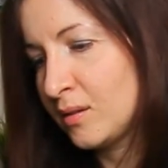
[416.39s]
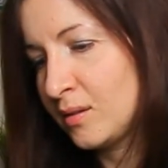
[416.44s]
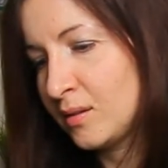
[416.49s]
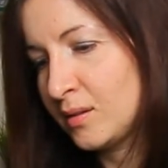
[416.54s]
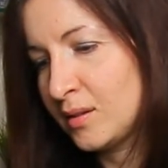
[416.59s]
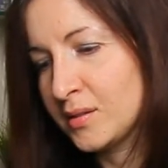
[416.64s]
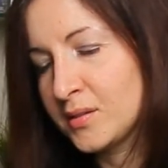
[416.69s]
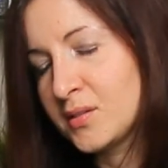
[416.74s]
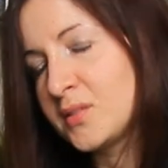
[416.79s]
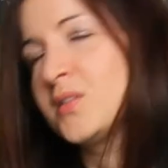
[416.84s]

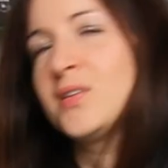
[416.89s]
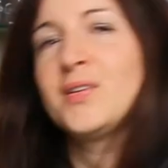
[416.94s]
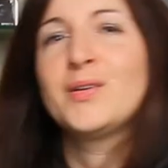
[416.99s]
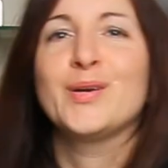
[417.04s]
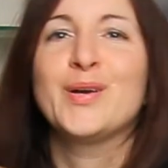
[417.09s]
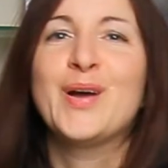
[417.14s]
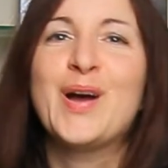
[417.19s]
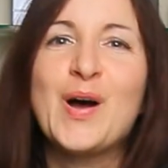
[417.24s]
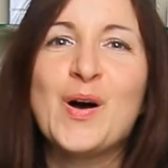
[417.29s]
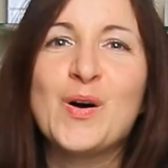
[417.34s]
Let's
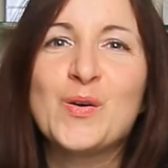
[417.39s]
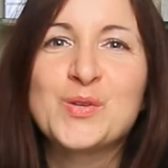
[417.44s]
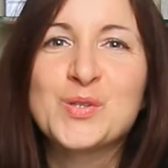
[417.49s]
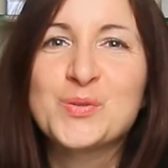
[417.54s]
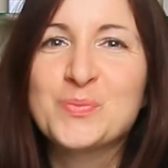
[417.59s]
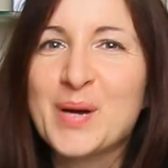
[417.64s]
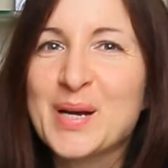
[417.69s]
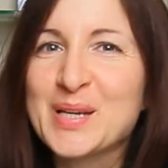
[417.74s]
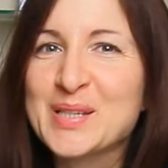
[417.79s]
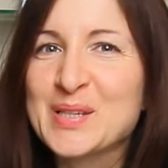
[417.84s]
see how
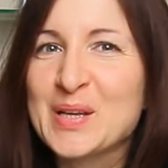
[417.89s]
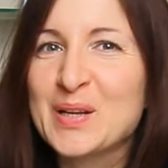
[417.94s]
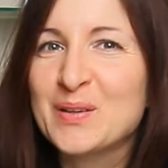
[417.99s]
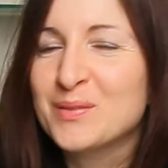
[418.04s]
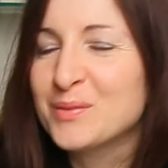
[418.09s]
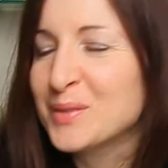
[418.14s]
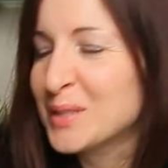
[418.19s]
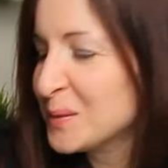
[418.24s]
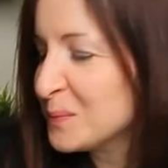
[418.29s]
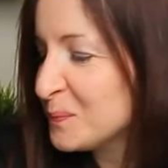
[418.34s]
is my
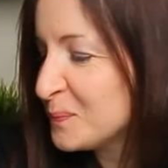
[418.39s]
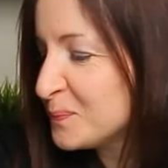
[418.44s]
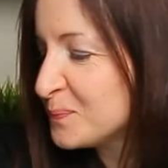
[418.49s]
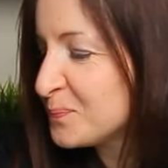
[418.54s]
selfie.